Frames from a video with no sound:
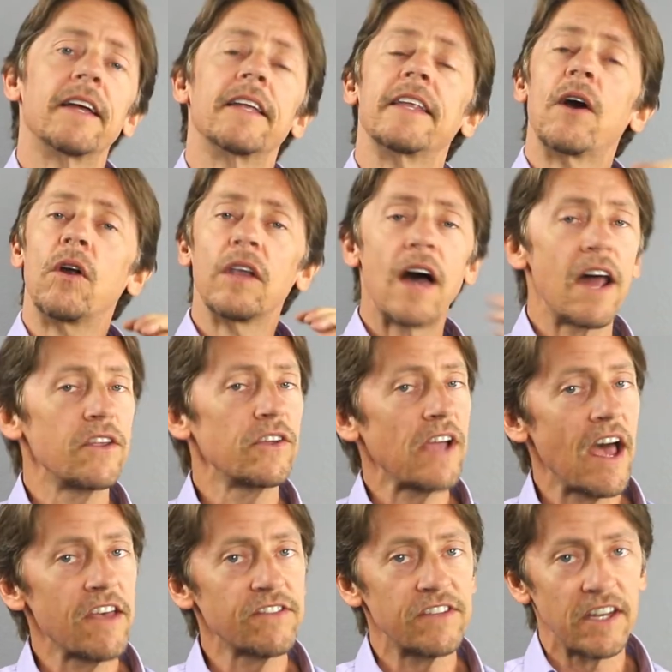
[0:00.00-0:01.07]
Now, a lot of you
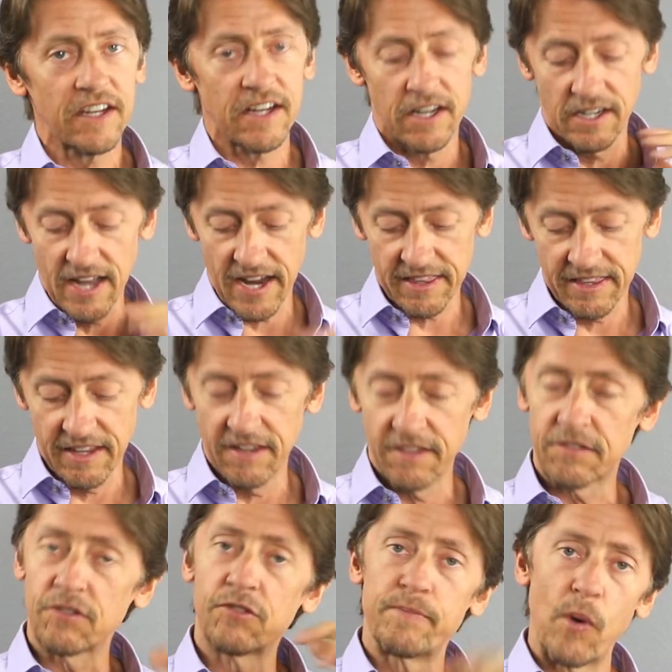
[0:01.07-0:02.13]
guys didn't collect
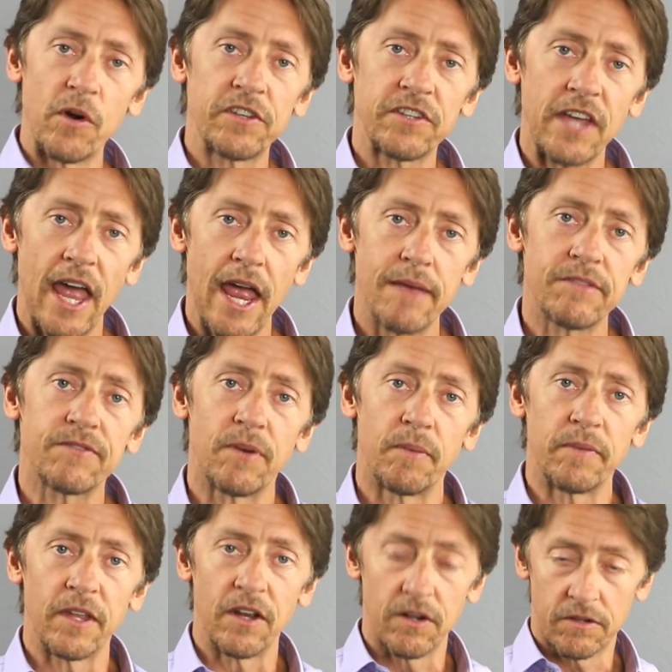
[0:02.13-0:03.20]
these sports games
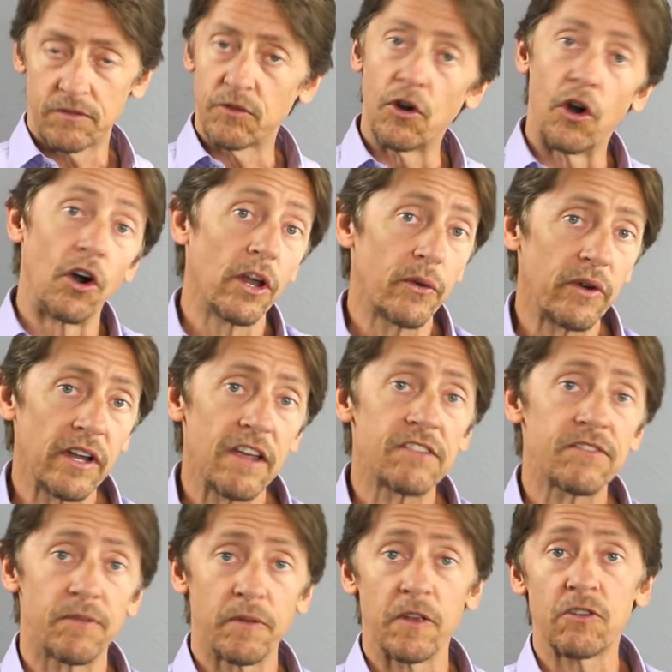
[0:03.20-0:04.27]
from the early
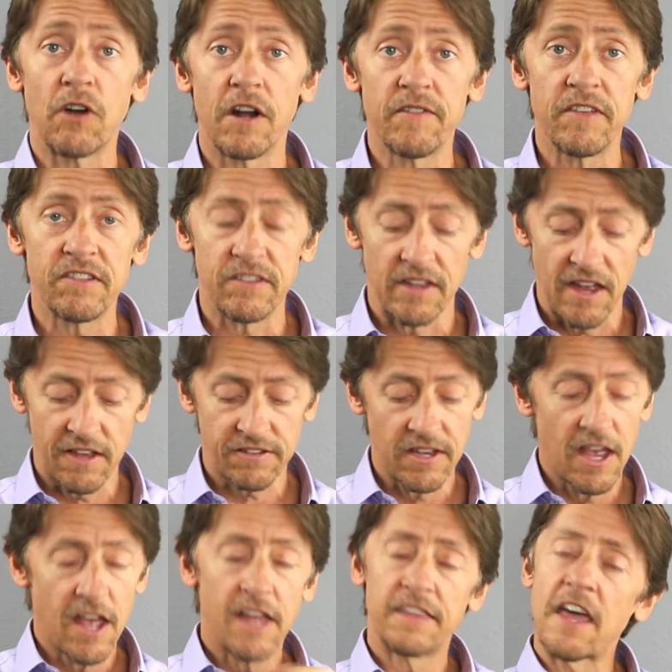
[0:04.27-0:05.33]
release from the Atari VCS.
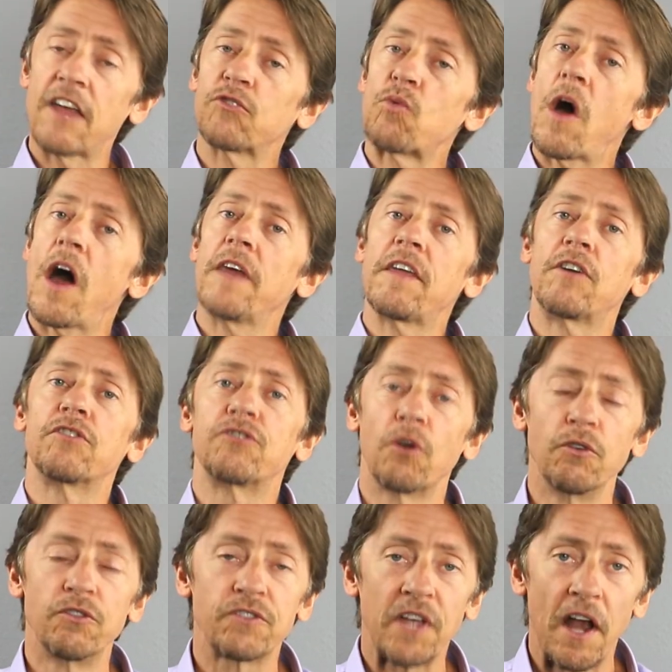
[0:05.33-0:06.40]
That is why they are
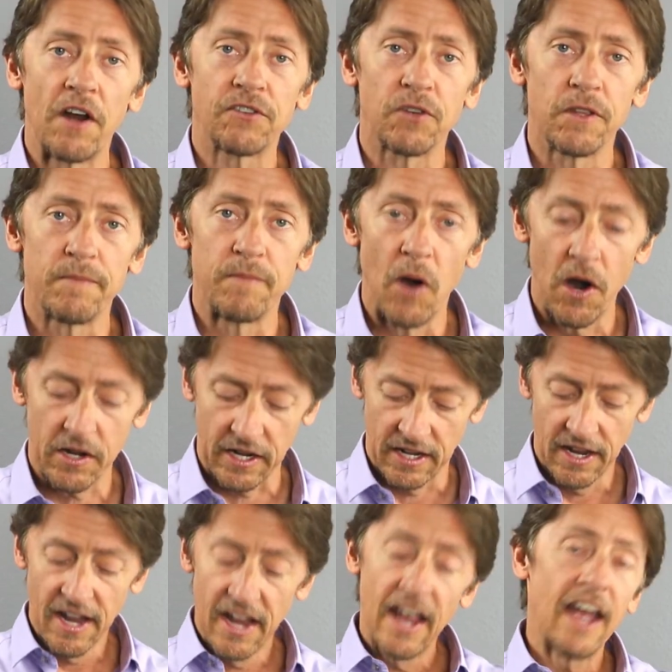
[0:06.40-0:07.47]
so scarce on the
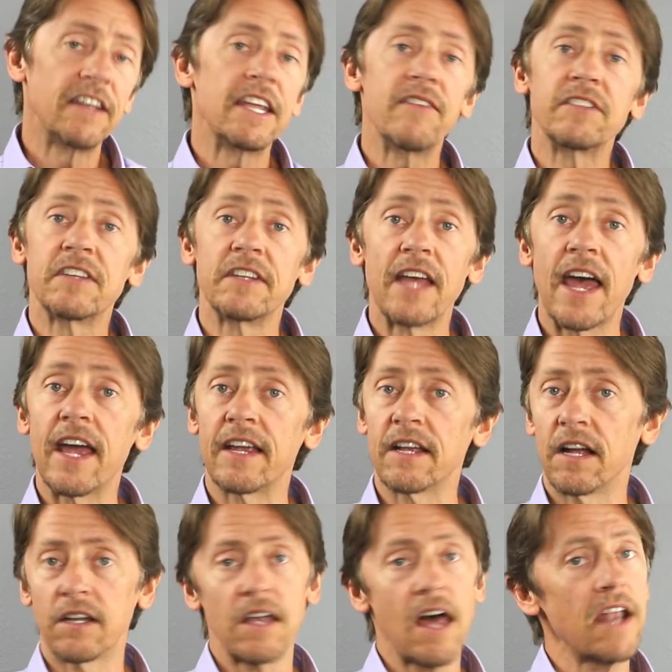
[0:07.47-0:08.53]
market. And even today,
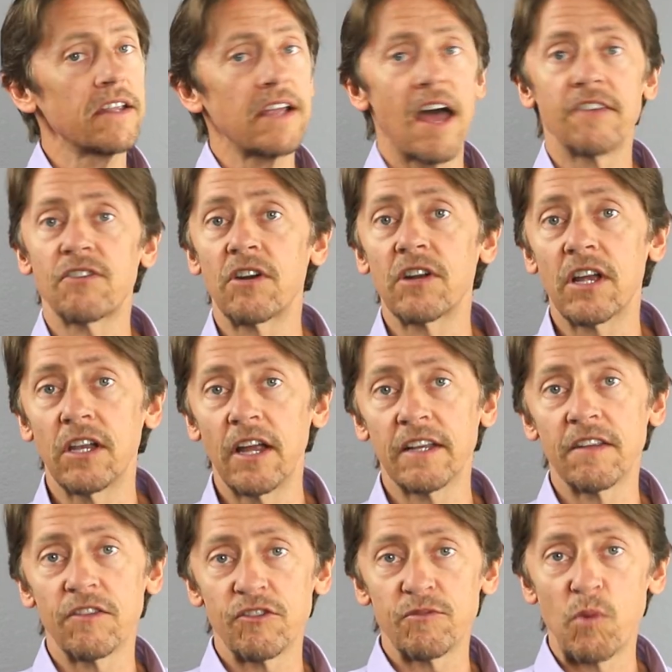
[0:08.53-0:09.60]
a lot of the guys aren't
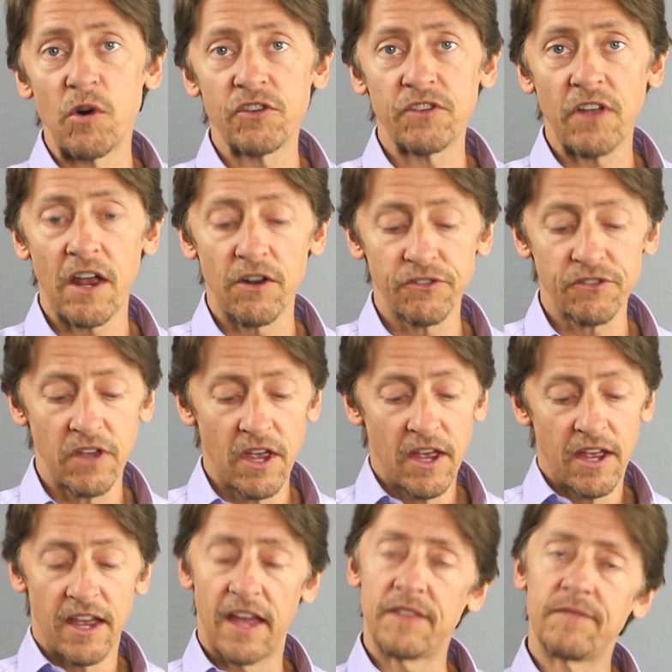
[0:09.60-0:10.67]
collecting the sports titles.
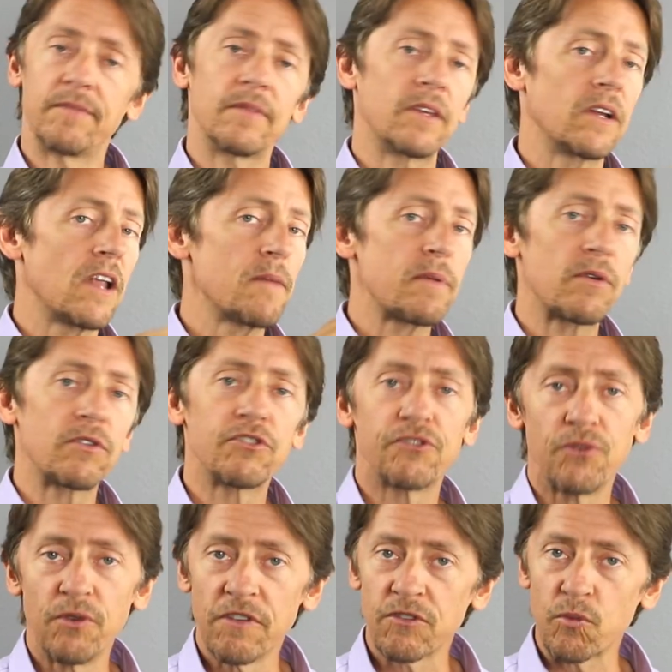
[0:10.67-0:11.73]
And you know, a lot of people just
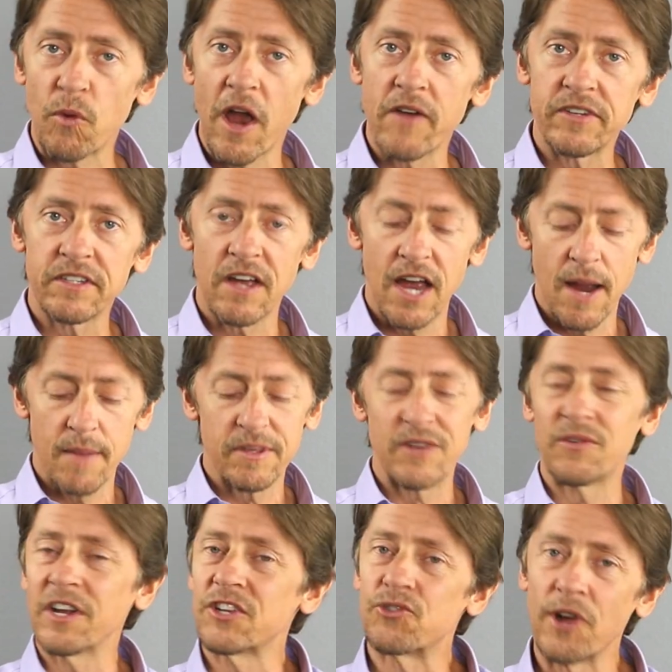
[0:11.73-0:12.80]
threw these away over time. Didn't
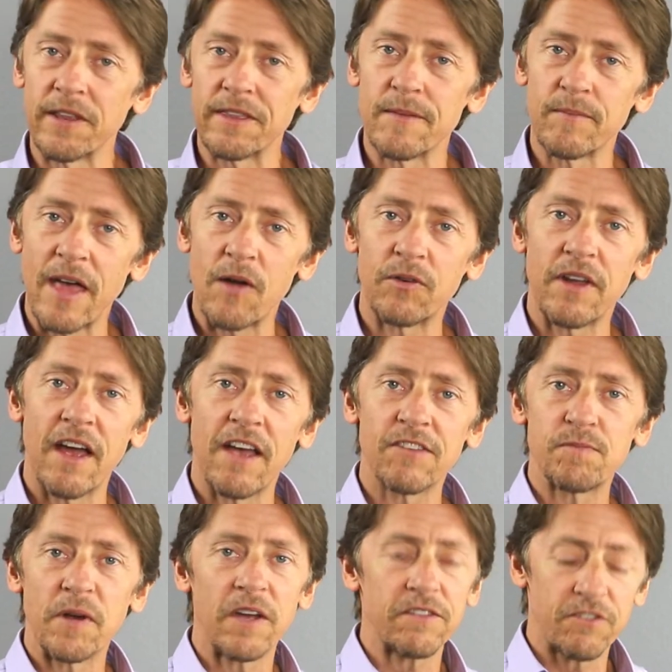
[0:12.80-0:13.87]
really treat them that nice
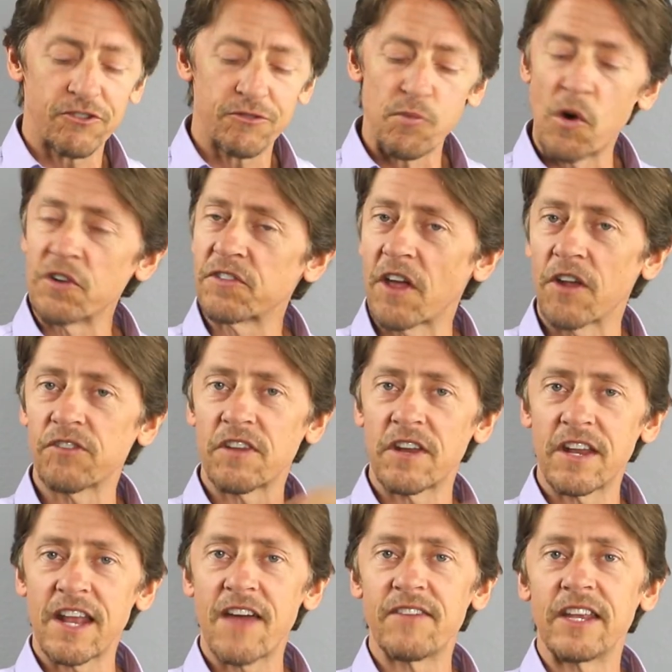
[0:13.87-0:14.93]
because they're sports titles. They
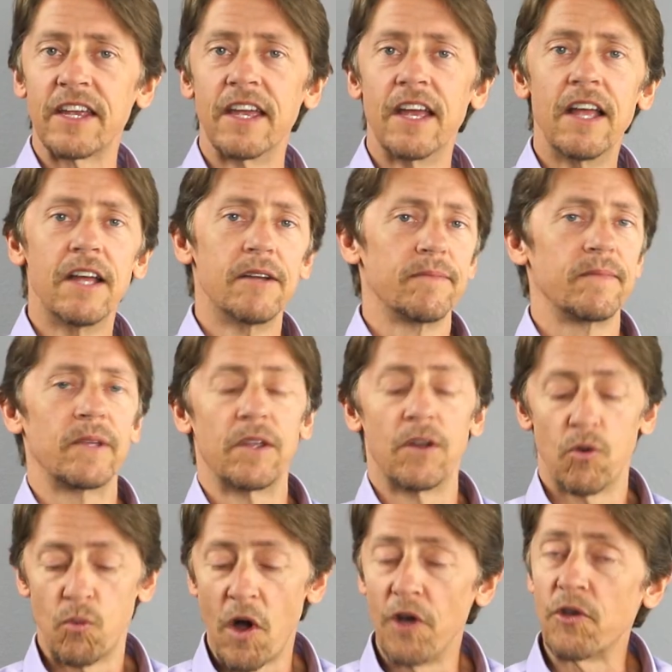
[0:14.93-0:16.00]
didn't have any, you know,
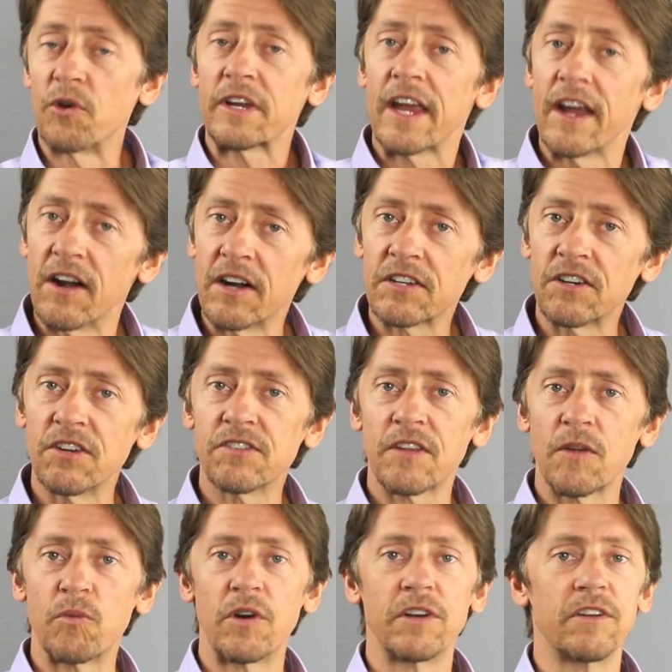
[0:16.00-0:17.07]
well-known characters.
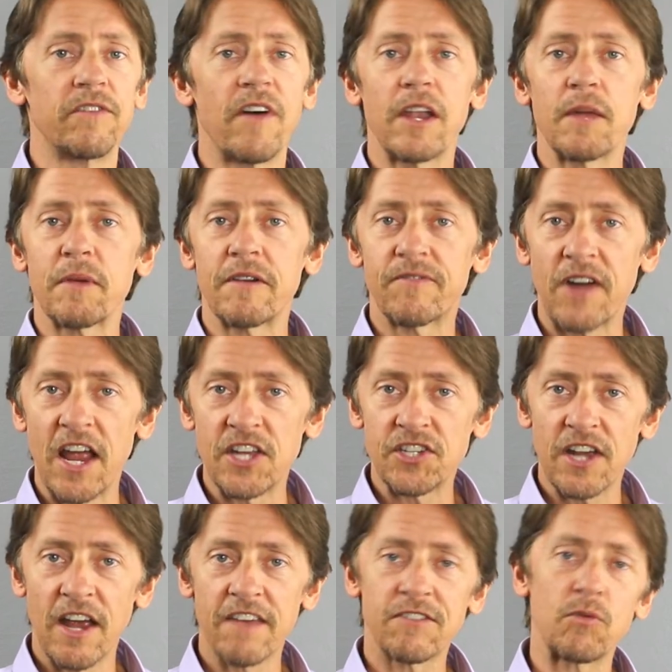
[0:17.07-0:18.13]
They weren't developing a
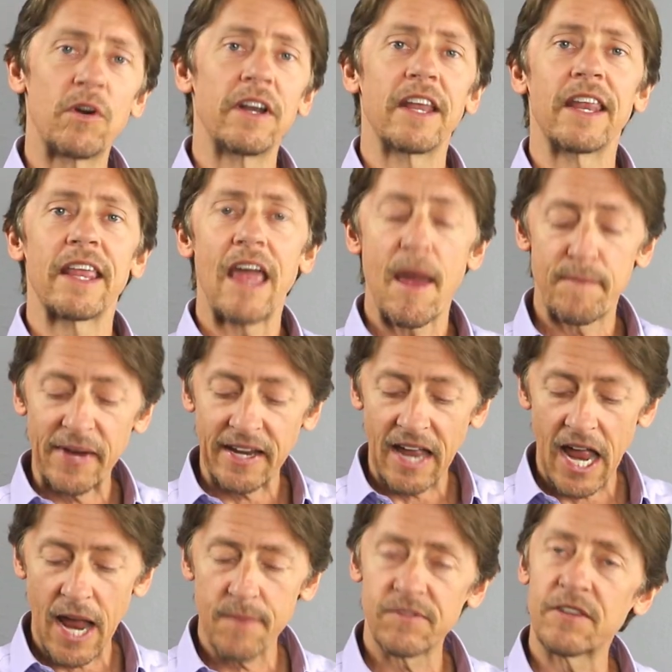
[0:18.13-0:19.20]
franchise. They weren't any epic
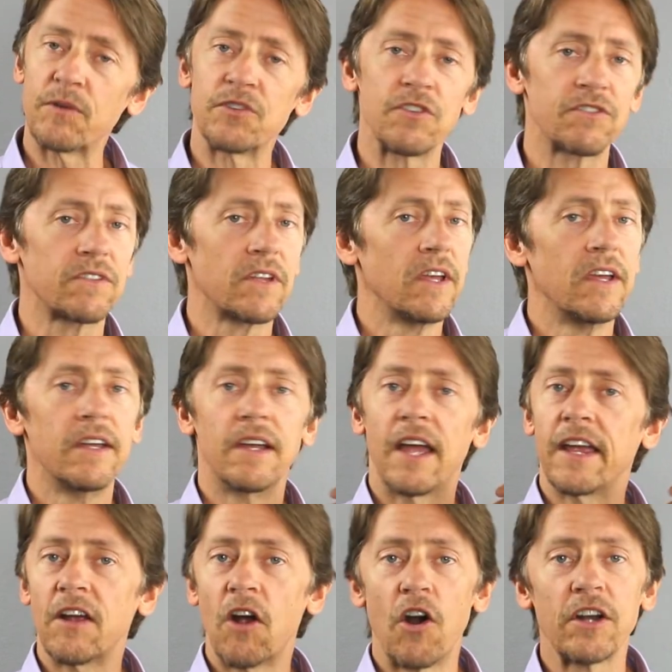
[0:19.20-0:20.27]
games. They were just
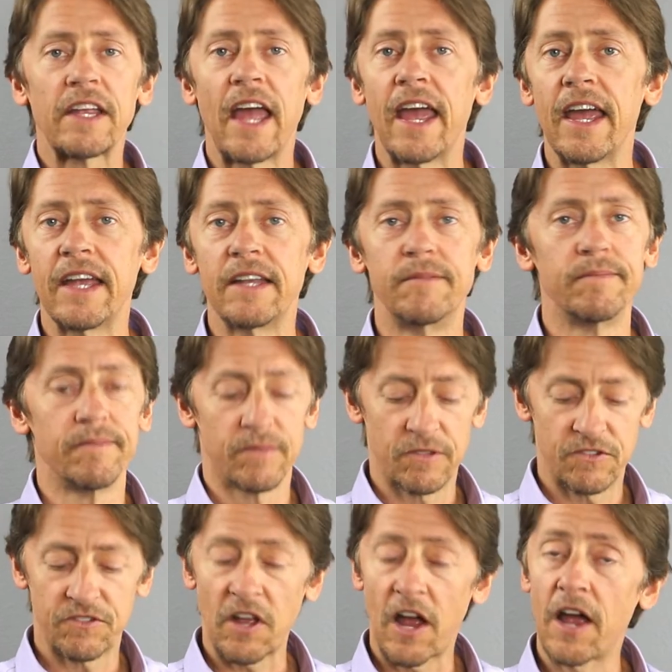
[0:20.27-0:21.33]
a
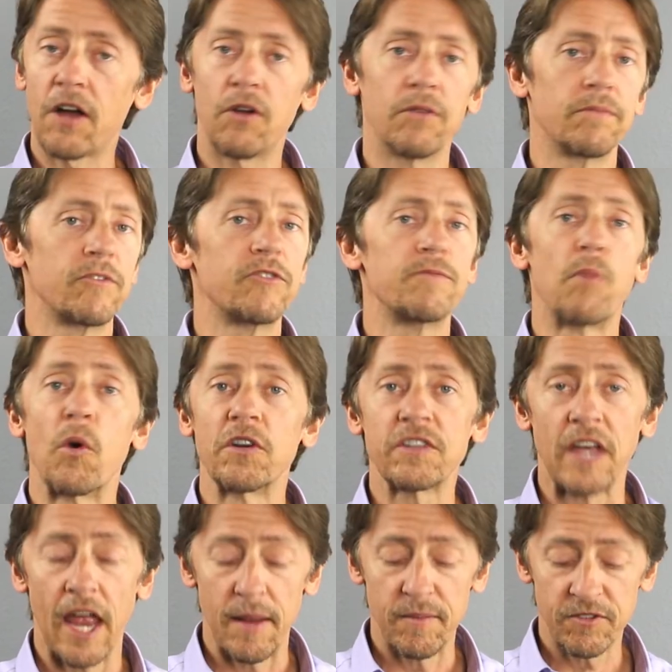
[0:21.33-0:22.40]
arcade-style sports
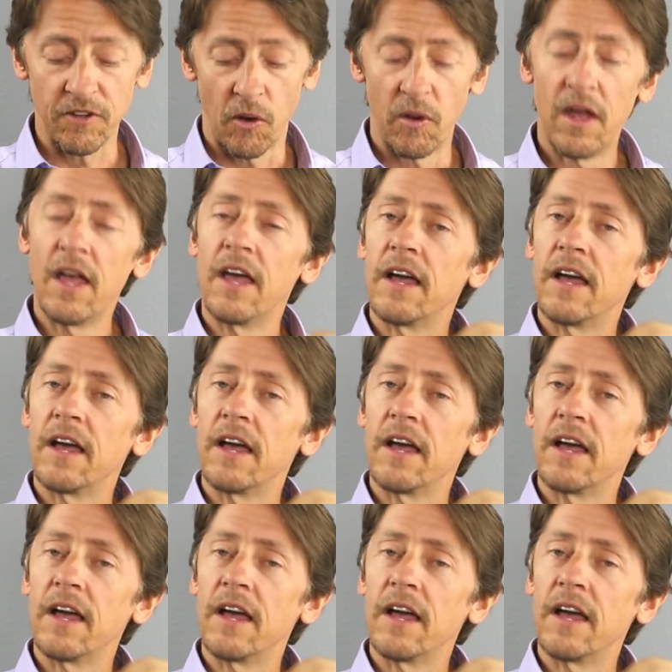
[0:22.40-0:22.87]
game. So